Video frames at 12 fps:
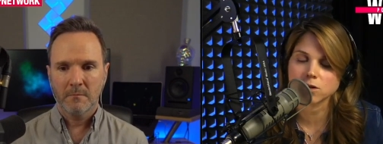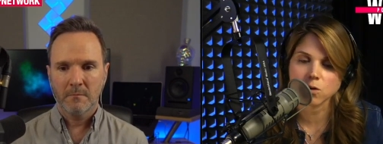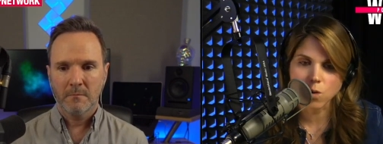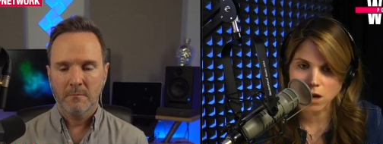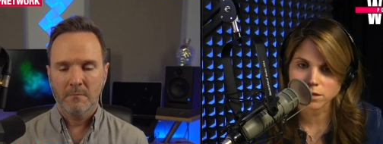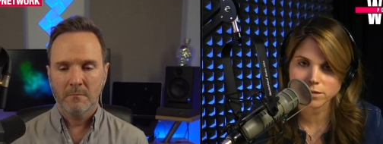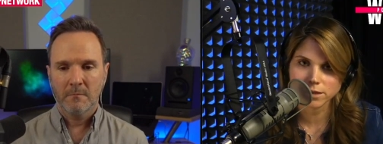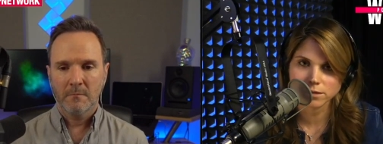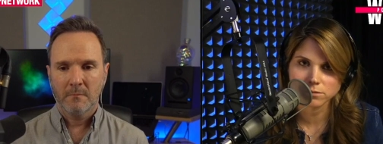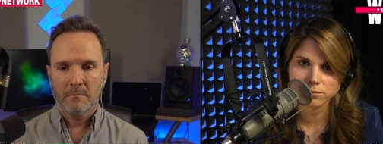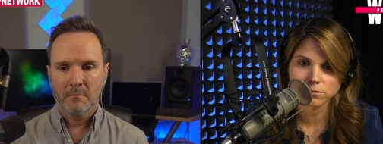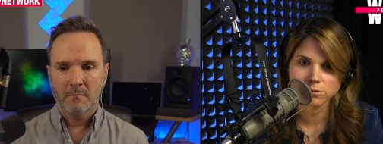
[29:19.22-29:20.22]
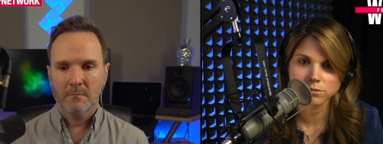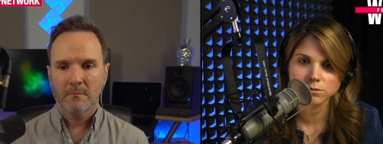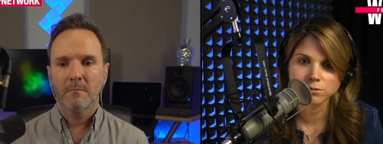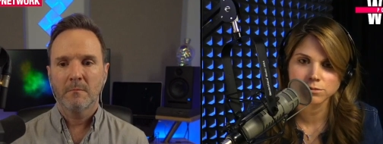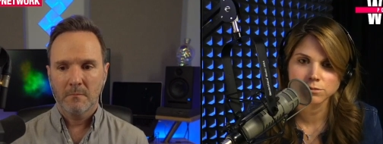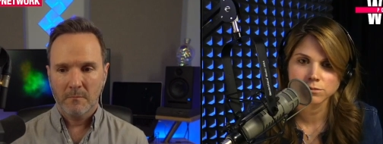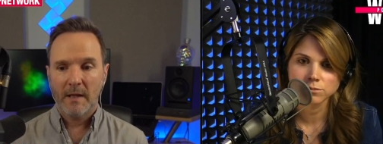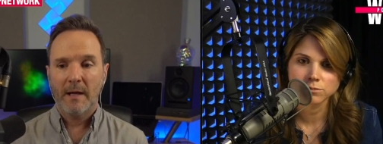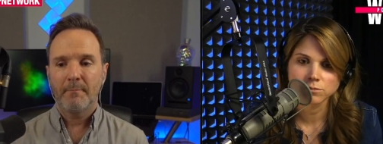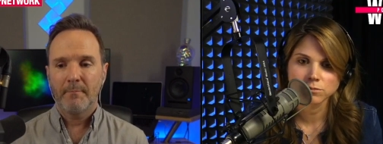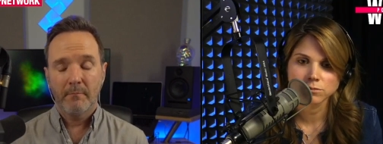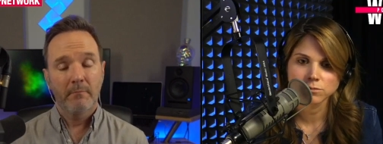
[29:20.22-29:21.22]
Speaker 1: quality.
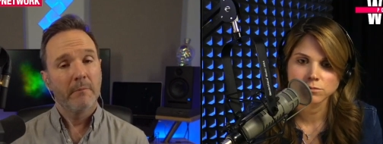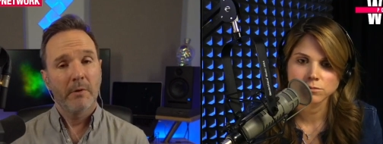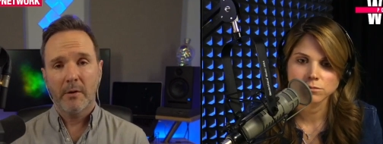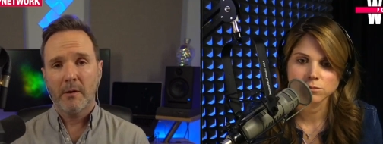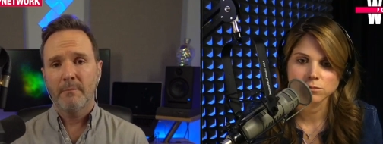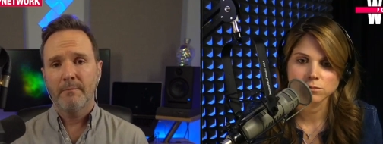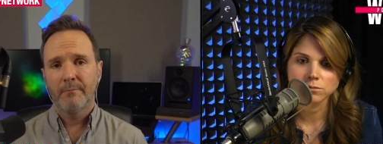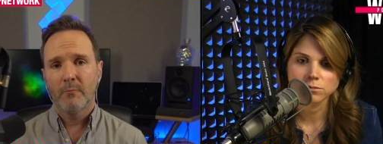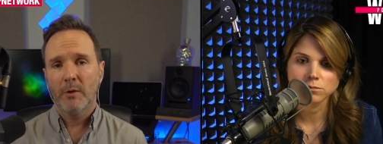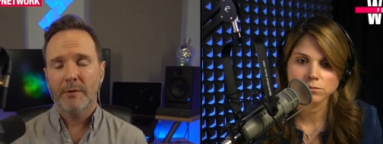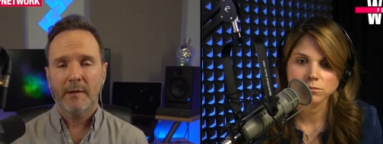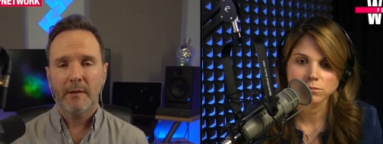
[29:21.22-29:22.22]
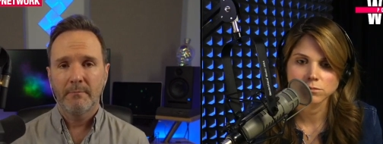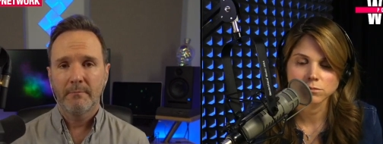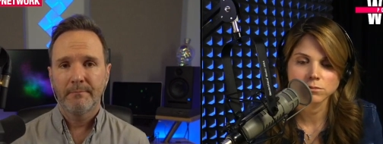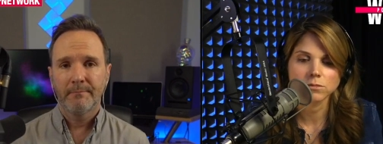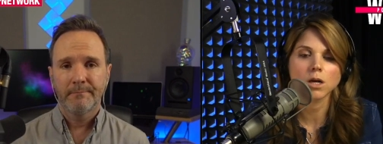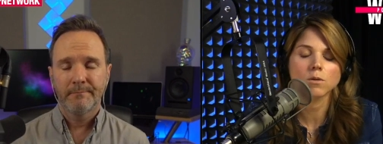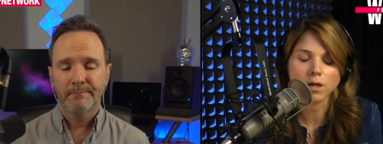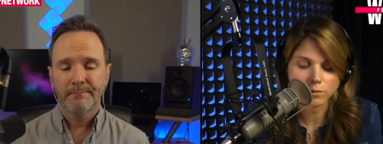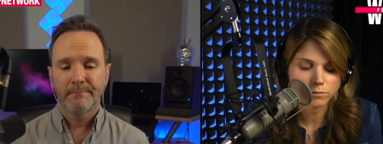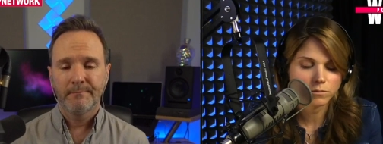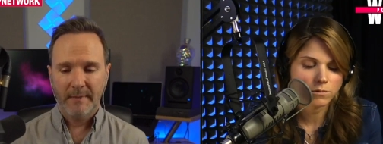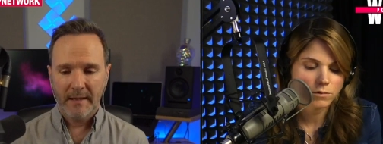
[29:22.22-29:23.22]
Yeah. There you go. Well said. Okay.
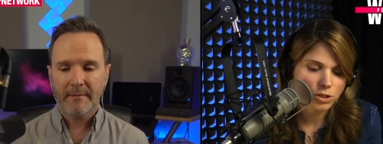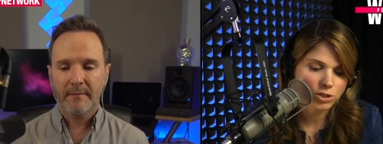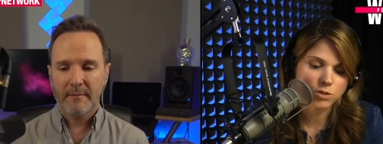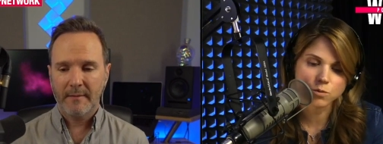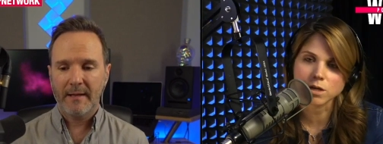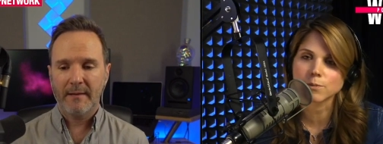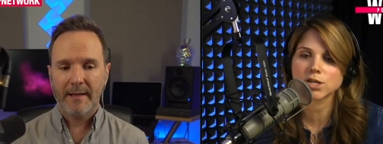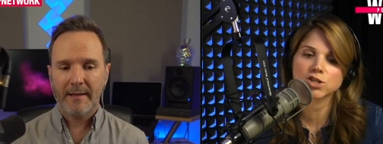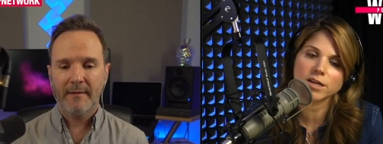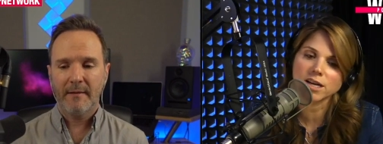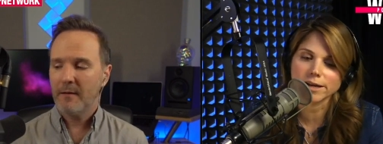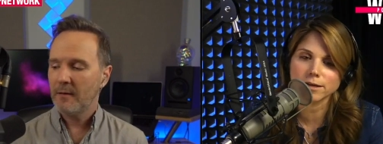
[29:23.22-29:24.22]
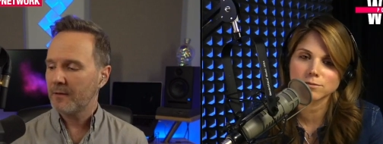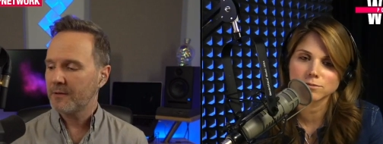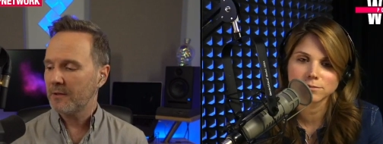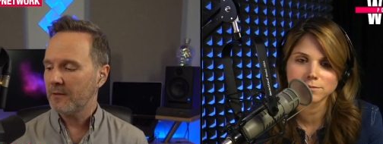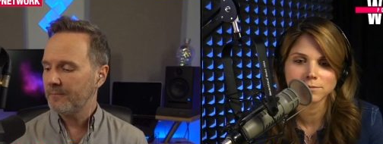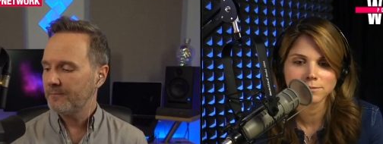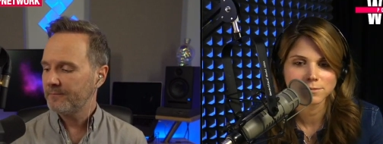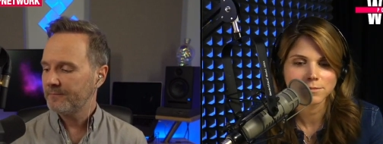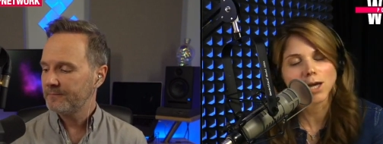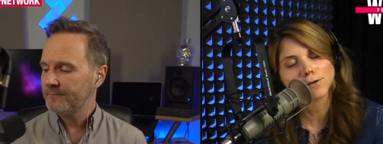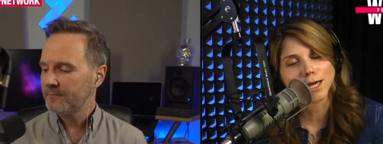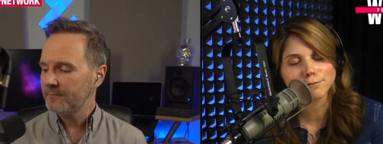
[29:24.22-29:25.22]
Just want to make sure I got it. That's it in a nutshell.
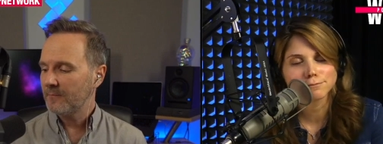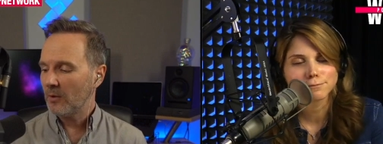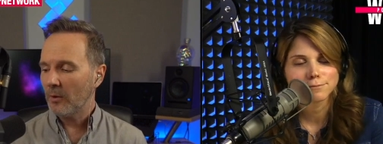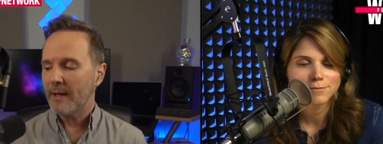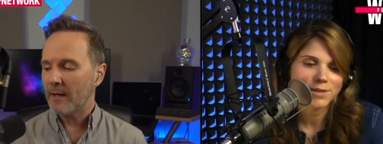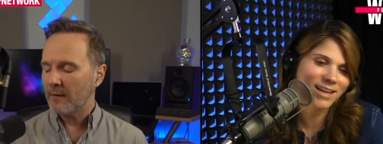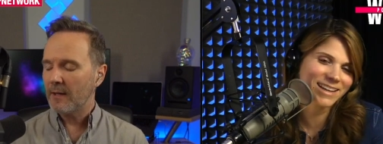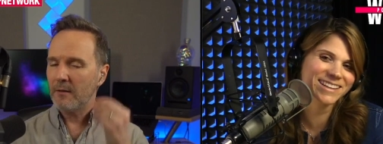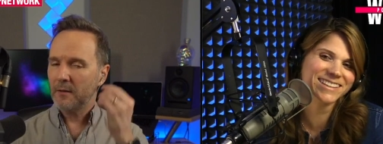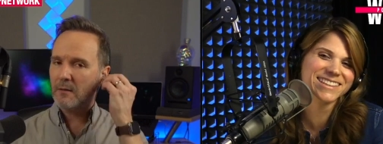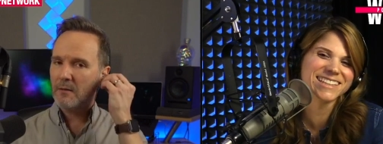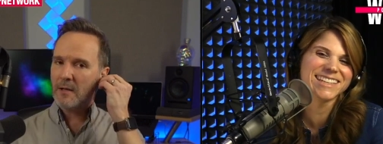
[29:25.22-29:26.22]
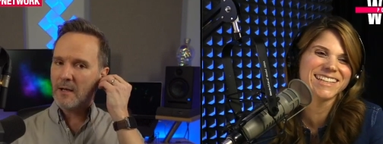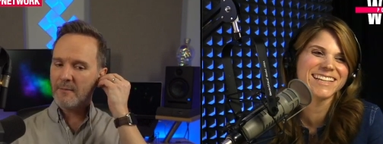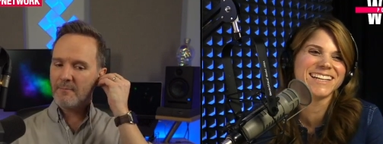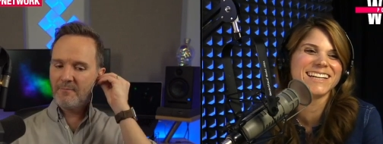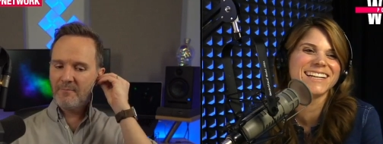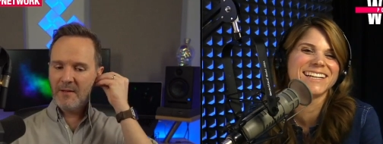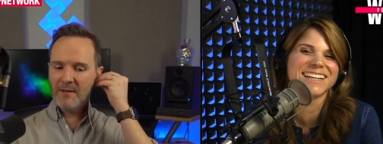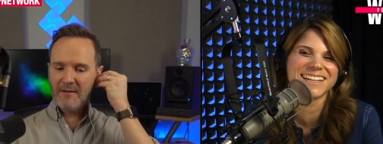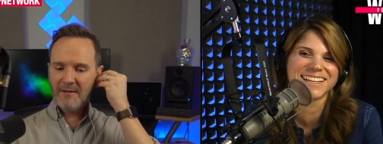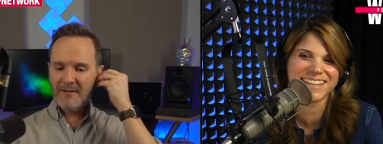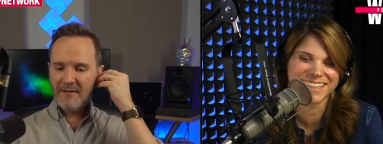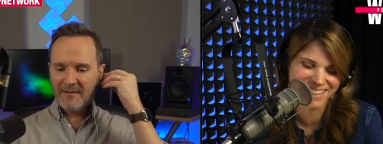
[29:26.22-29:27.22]
Speaker 2: Okay.
Speaker 1: Oh, yeah. Yeah, you got it.
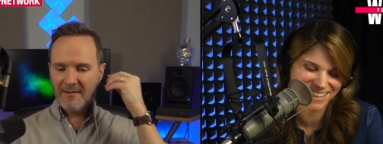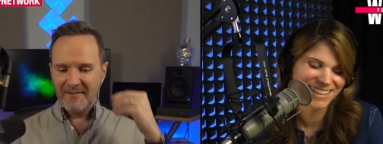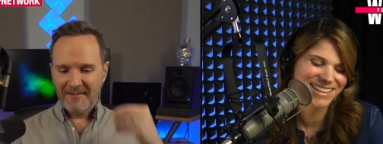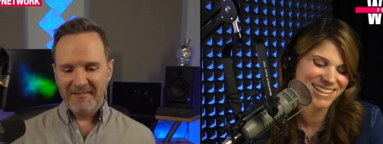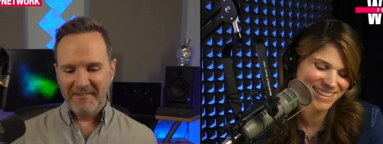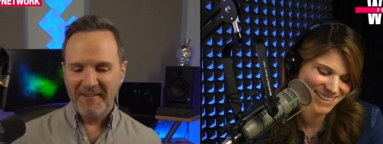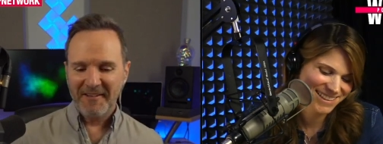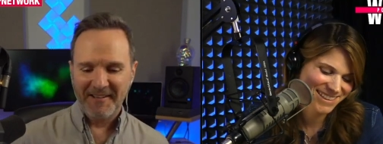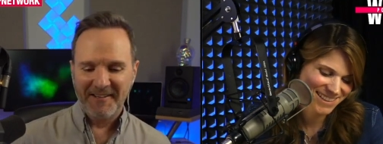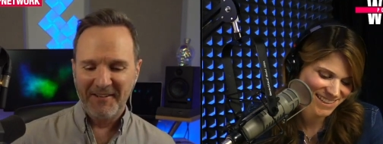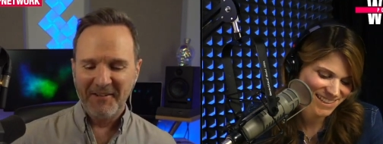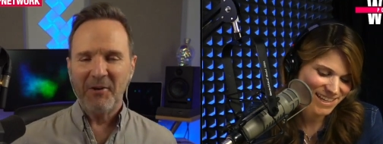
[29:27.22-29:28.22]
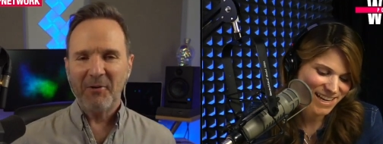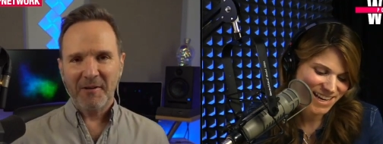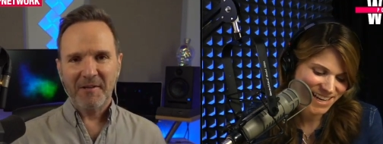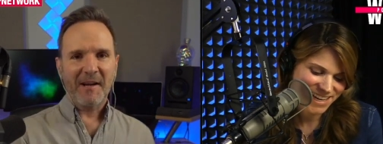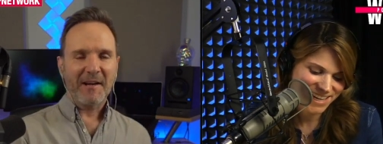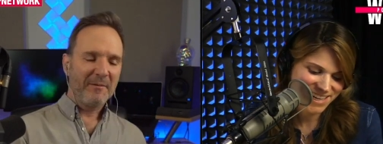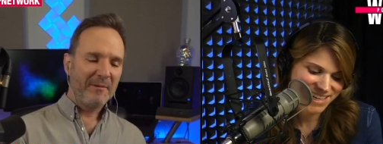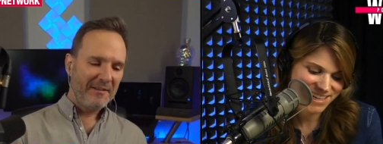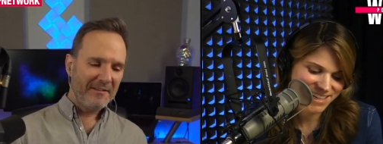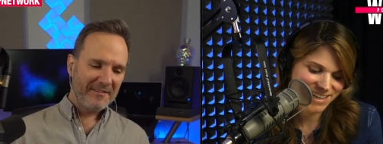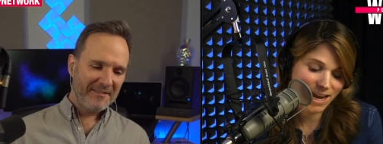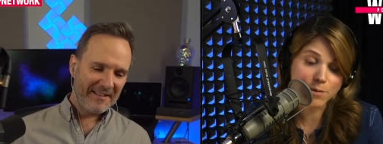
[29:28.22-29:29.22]
Oh, yeah. You know what you're talking
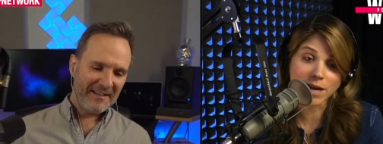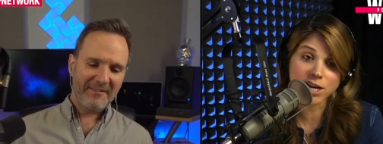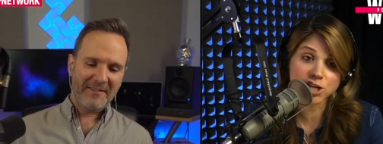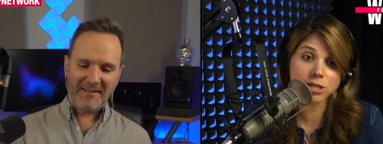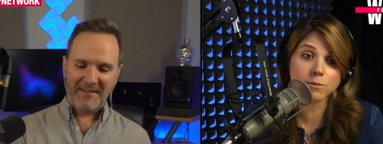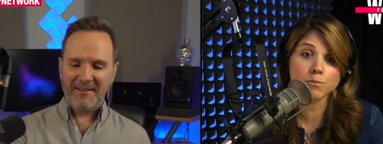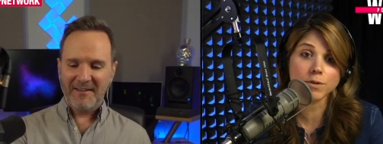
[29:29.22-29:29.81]
about.
Speaker 2: Actually,